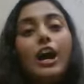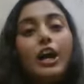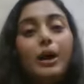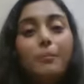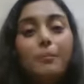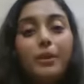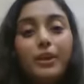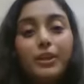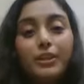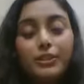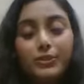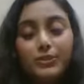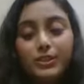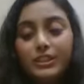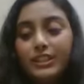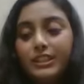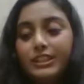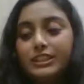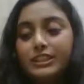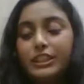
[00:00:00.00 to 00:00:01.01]
Coming to the
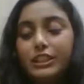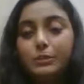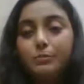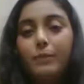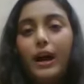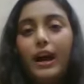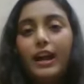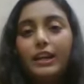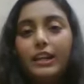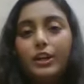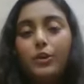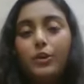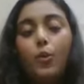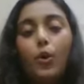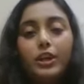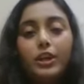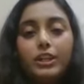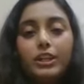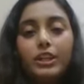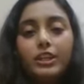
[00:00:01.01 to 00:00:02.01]
research part, like, what
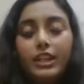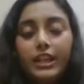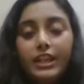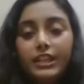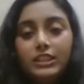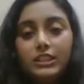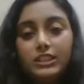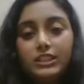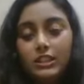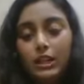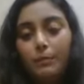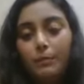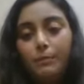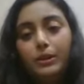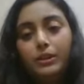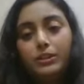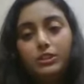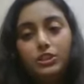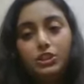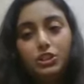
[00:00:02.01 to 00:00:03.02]
are the things a
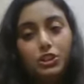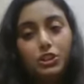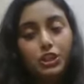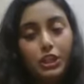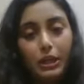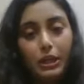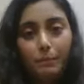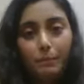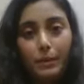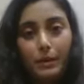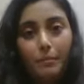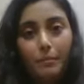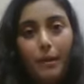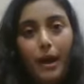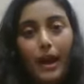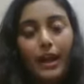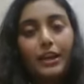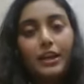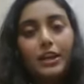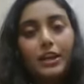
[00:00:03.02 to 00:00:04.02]
person should keep in
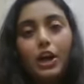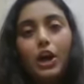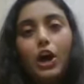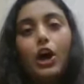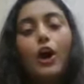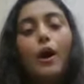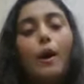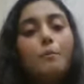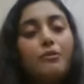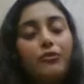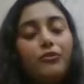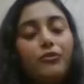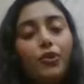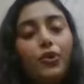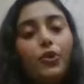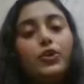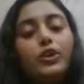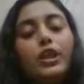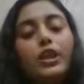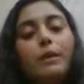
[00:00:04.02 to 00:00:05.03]
mind
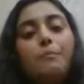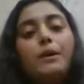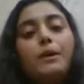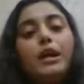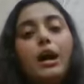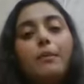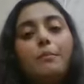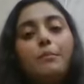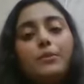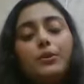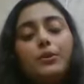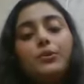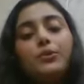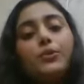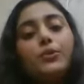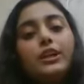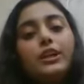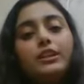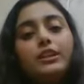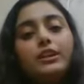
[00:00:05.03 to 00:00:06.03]
before they pick up,
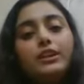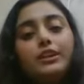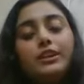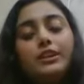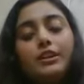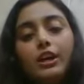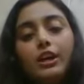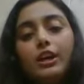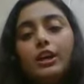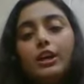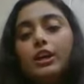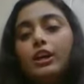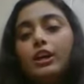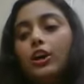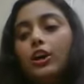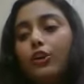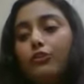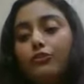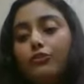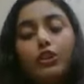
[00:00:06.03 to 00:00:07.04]
either
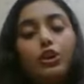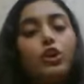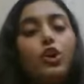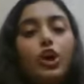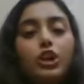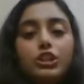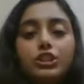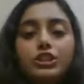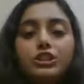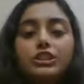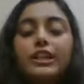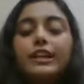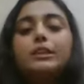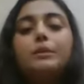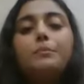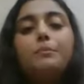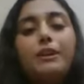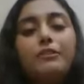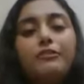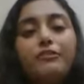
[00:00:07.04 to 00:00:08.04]
of the colleges, like the
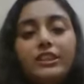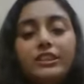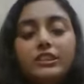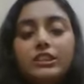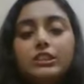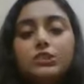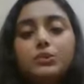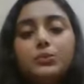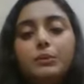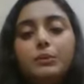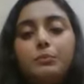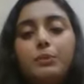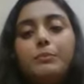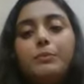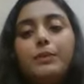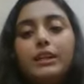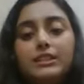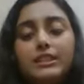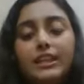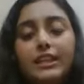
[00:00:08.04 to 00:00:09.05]
preferences when
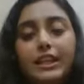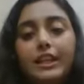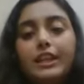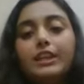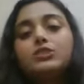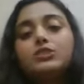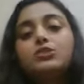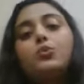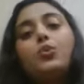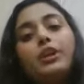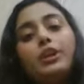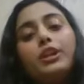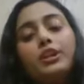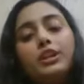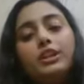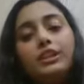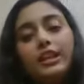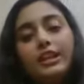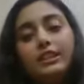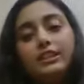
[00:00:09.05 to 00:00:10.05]
people are setting? So what are the
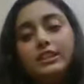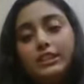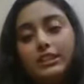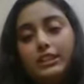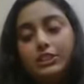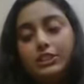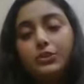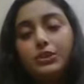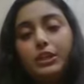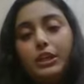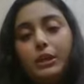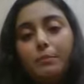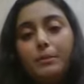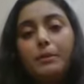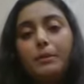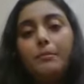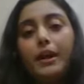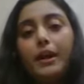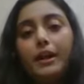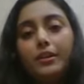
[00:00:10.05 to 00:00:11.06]
things that they should keep in
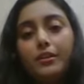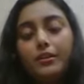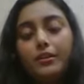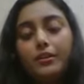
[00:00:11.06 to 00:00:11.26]
mind?